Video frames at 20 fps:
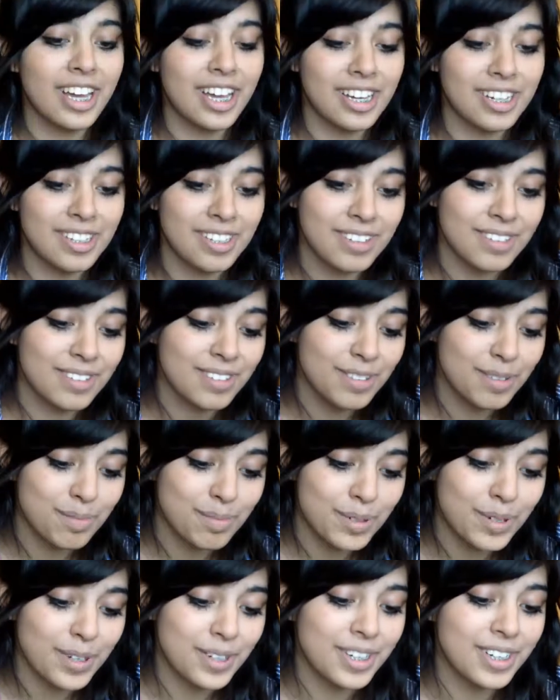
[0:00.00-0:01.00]
and you
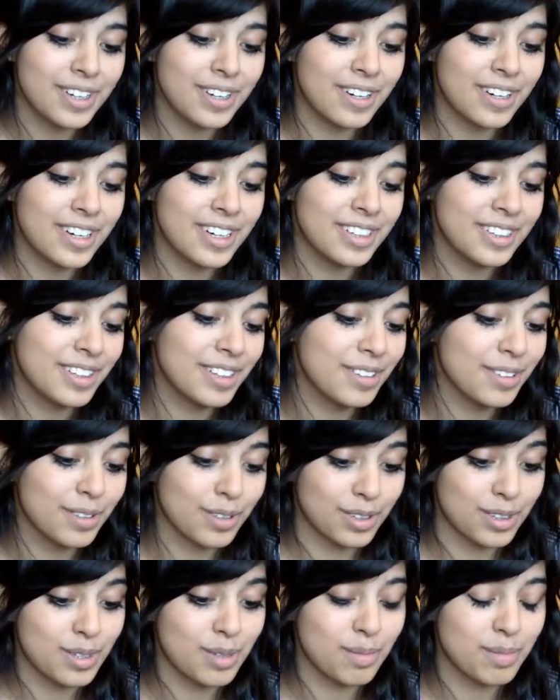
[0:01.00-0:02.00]
put it on and you
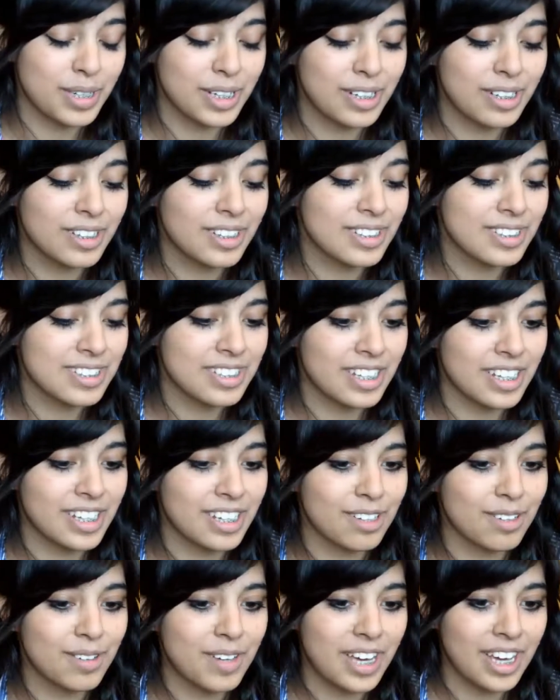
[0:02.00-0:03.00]
look in the mirror, it's
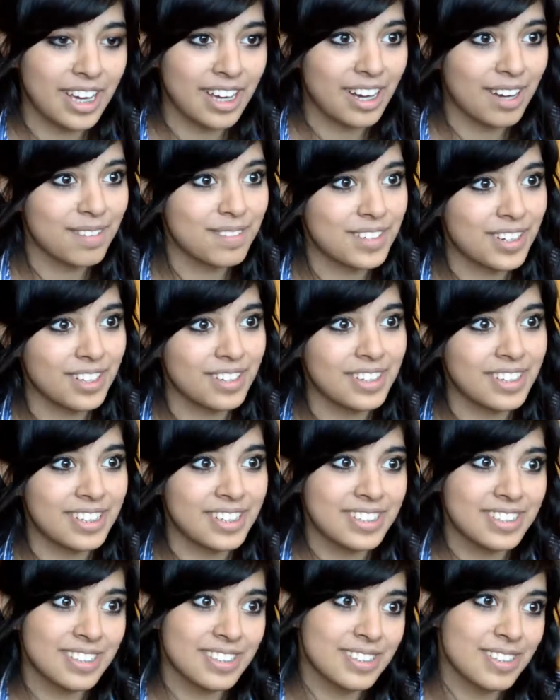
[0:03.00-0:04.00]
like, okay, I've done
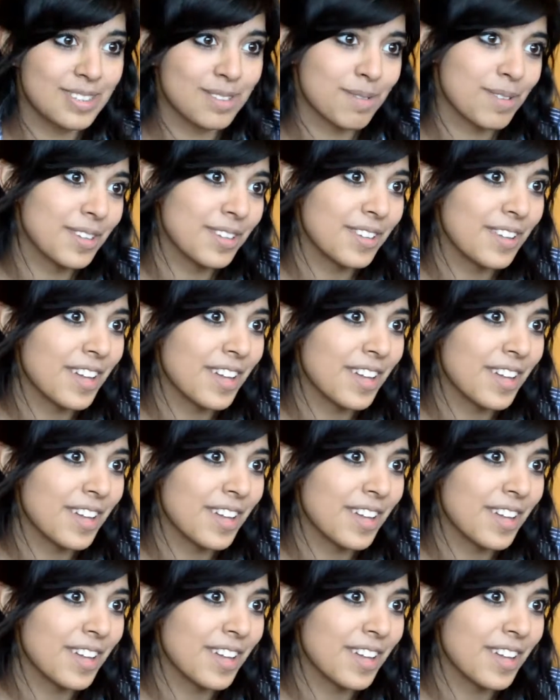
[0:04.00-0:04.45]
this is real